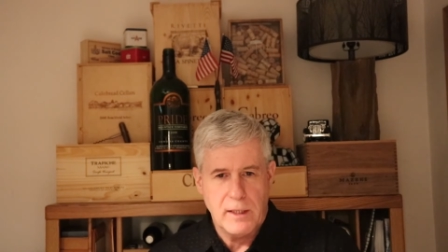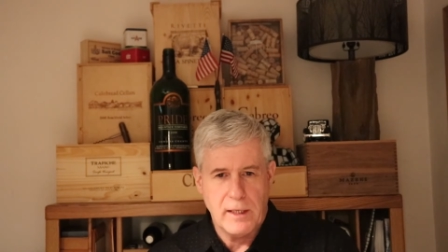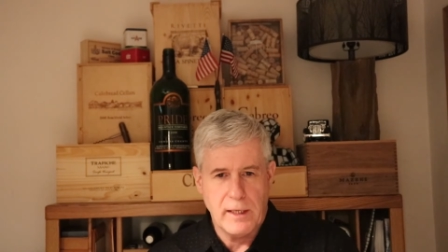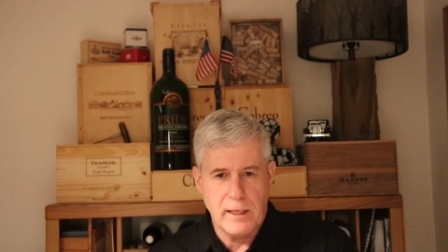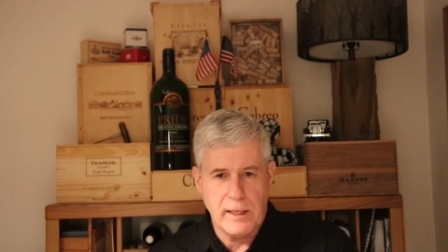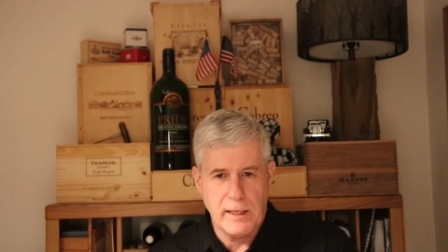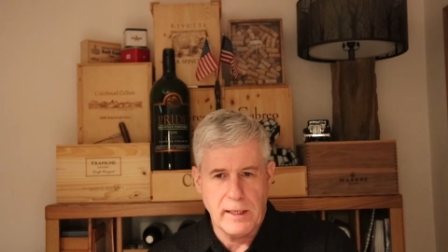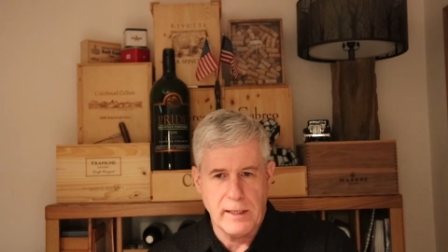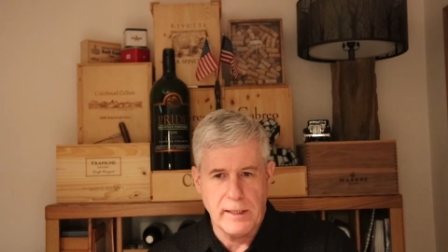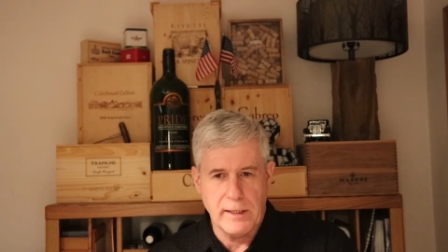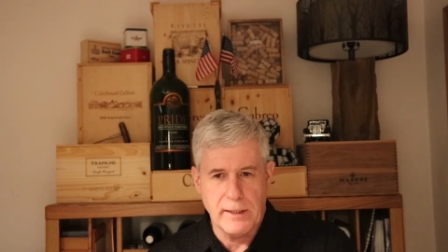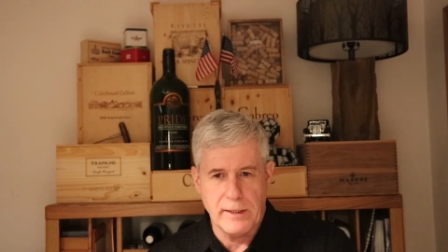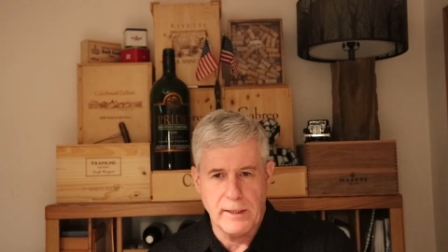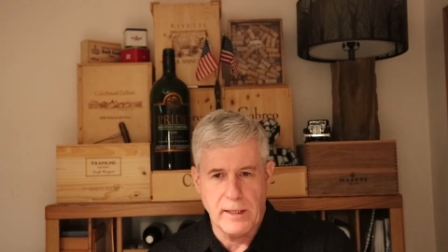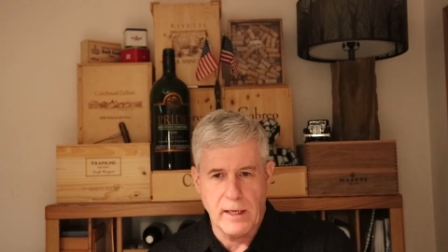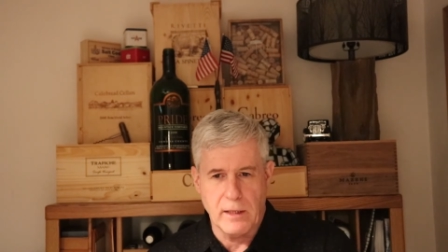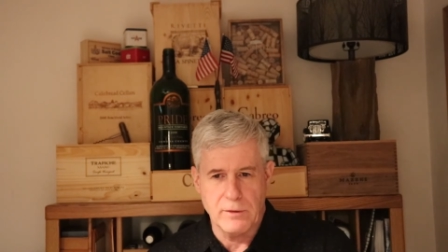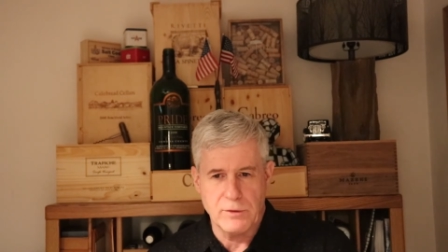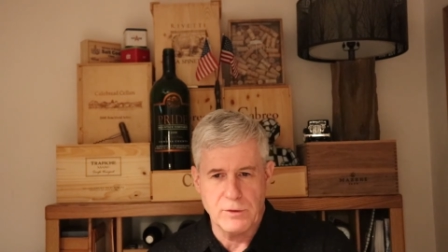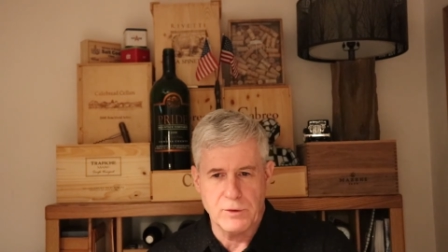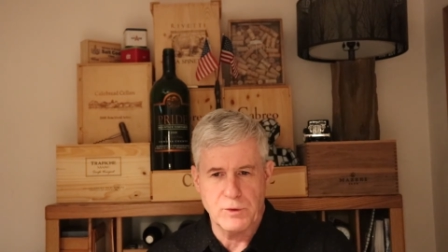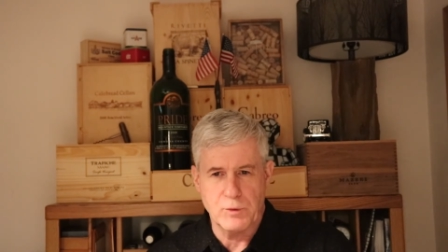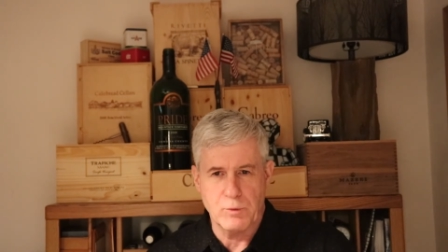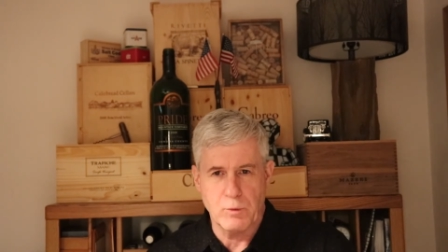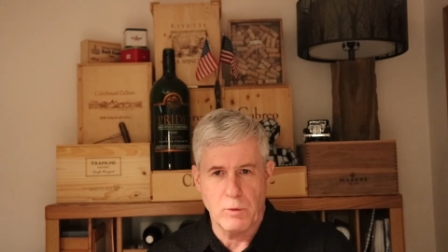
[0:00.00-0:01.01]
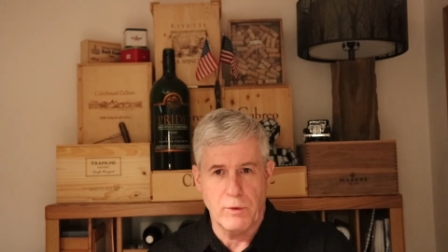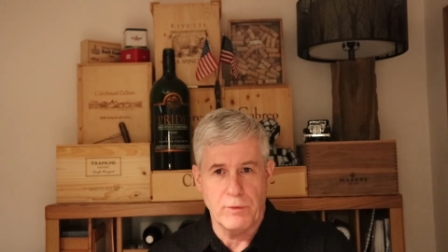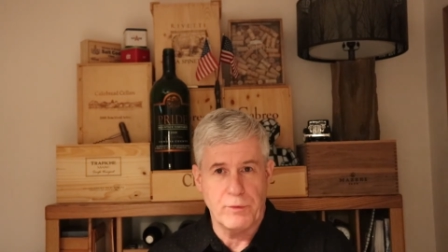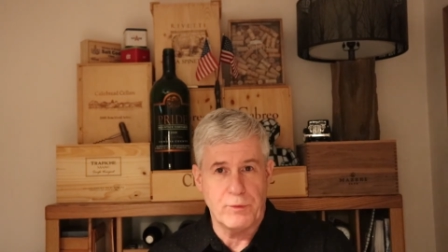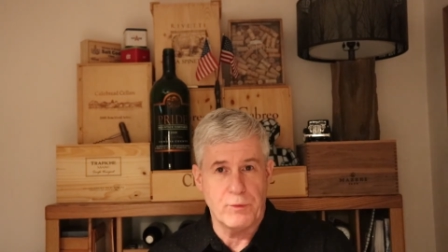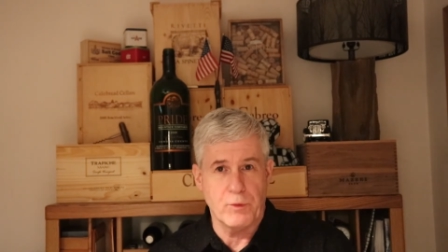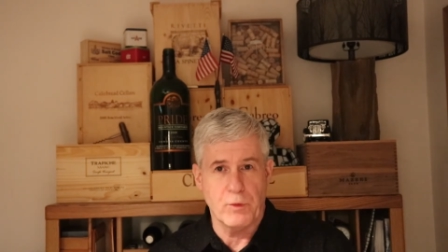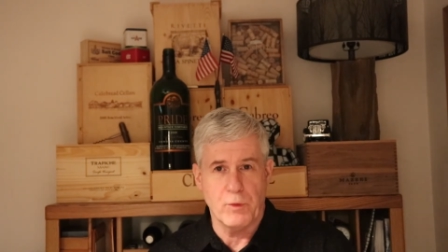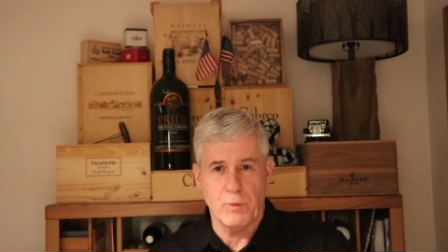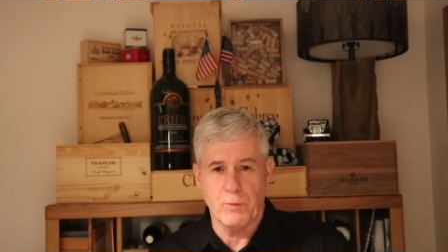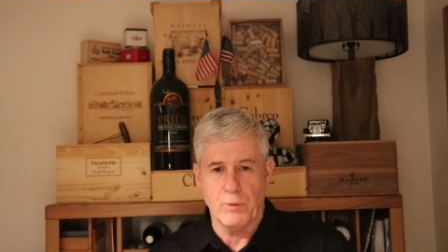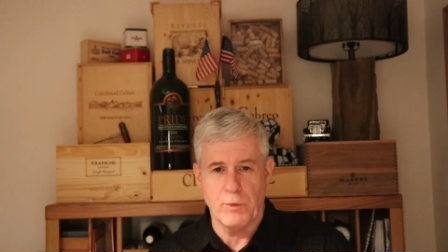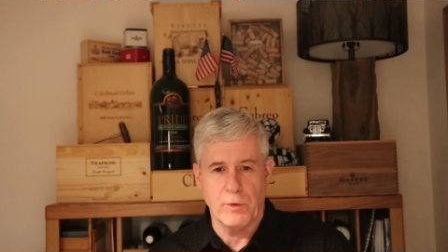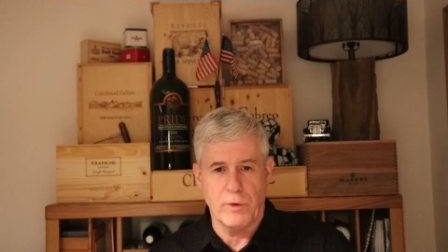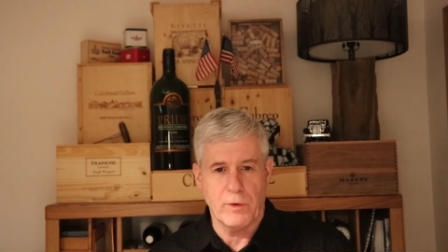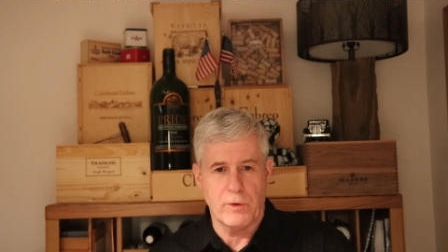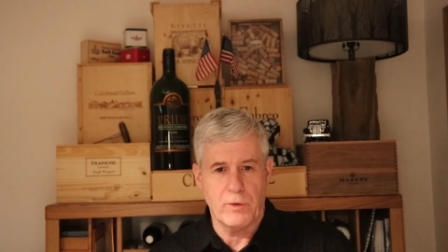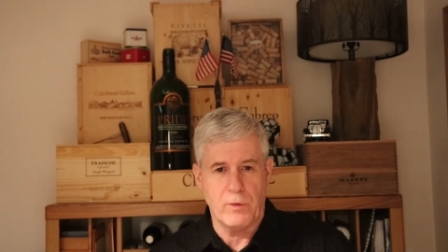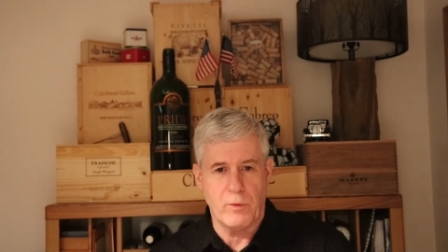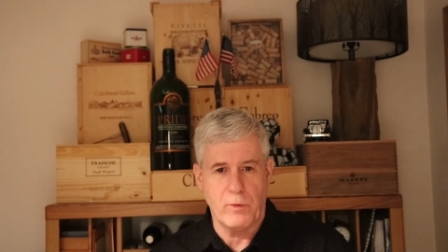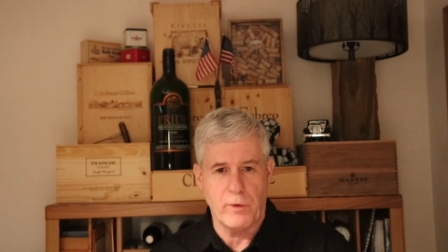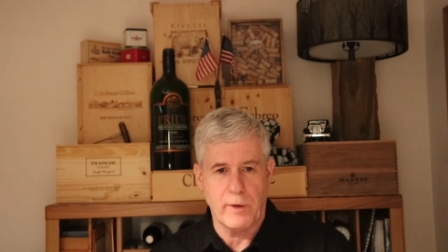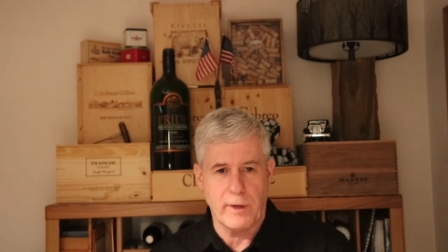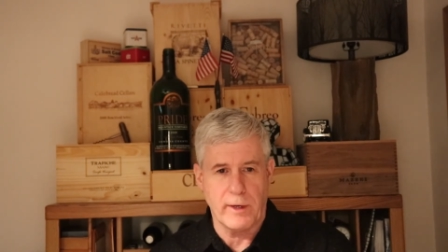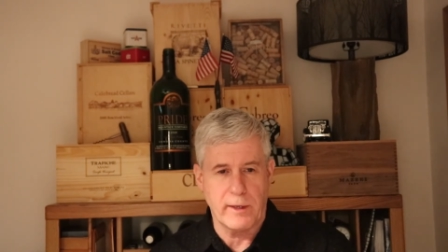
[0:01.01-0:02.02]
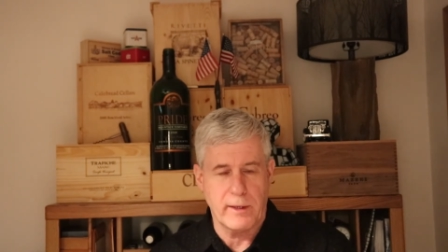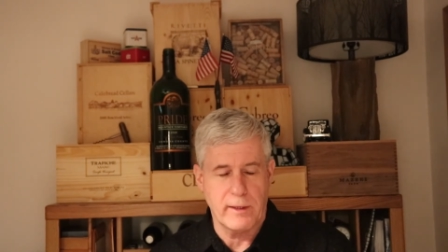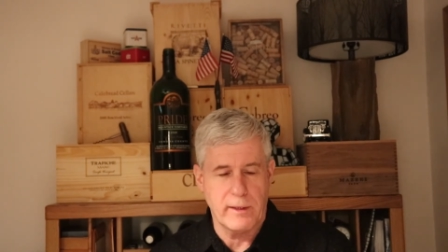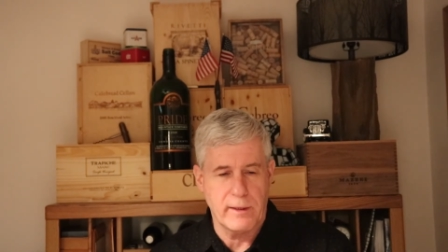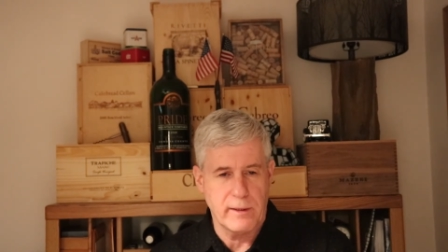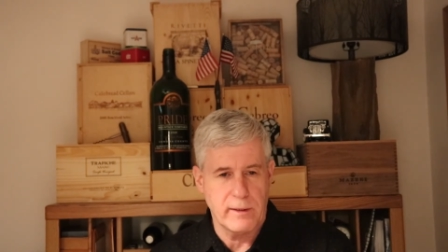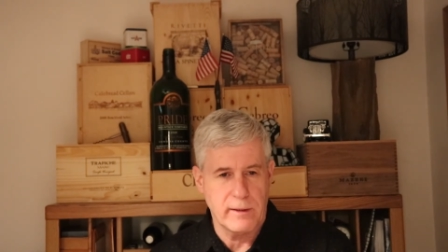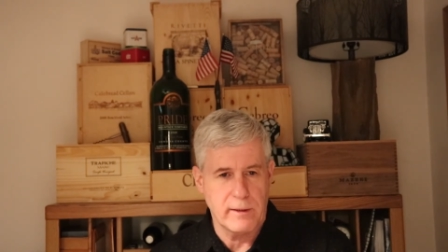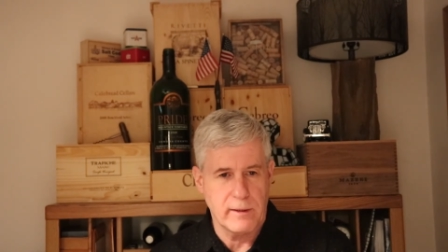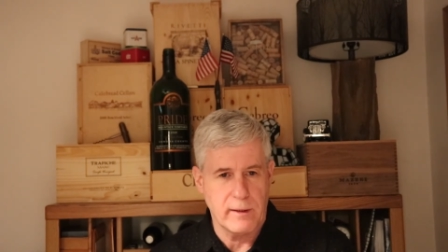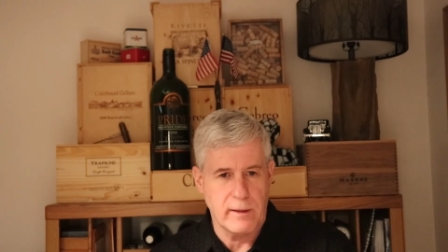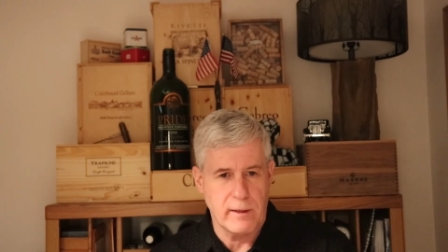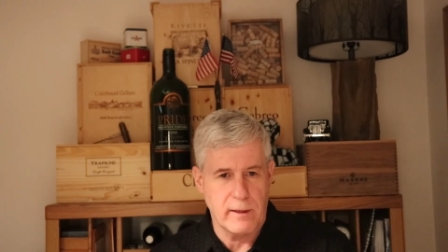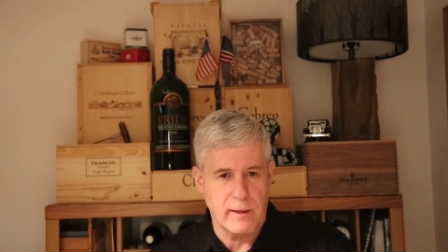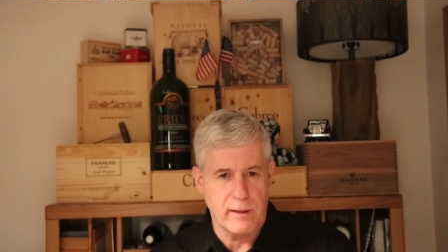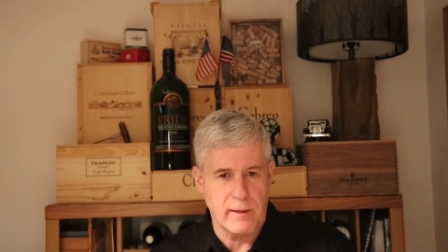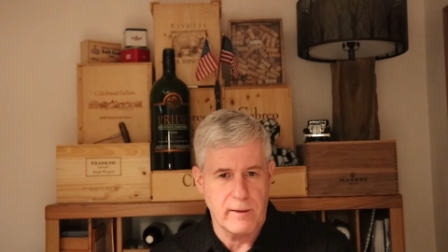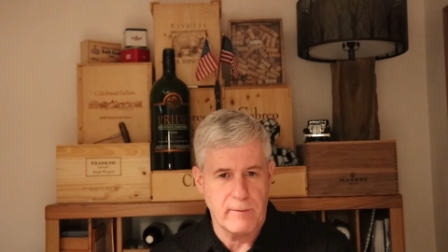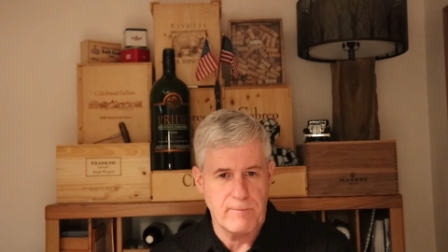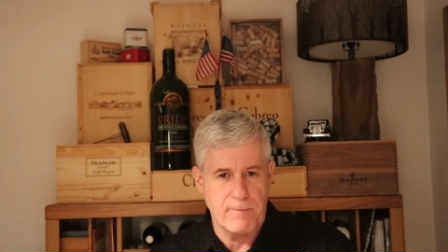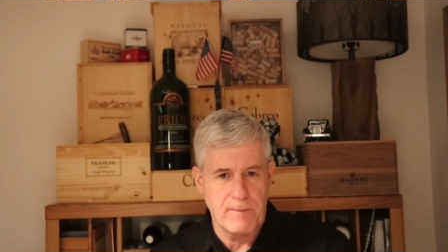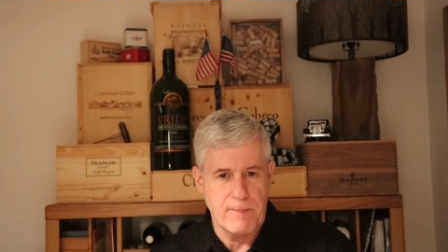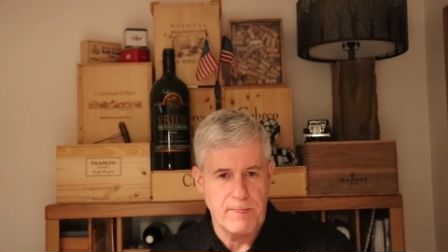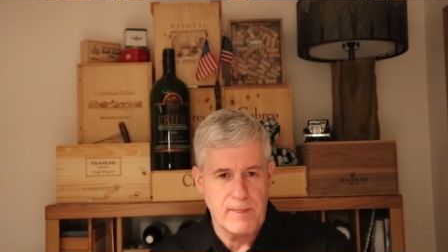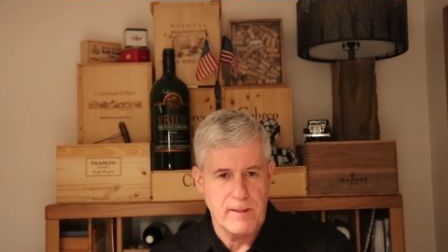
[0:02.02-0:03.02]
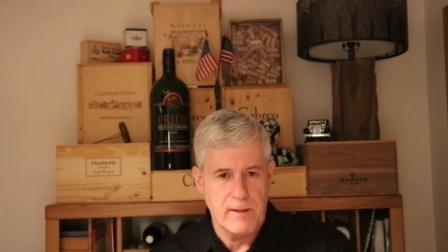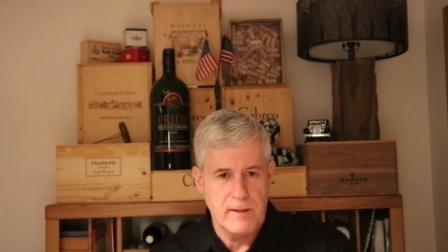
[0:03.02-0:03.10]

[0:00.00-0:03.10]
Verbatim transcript: and I'll just run through them real quick. Uh,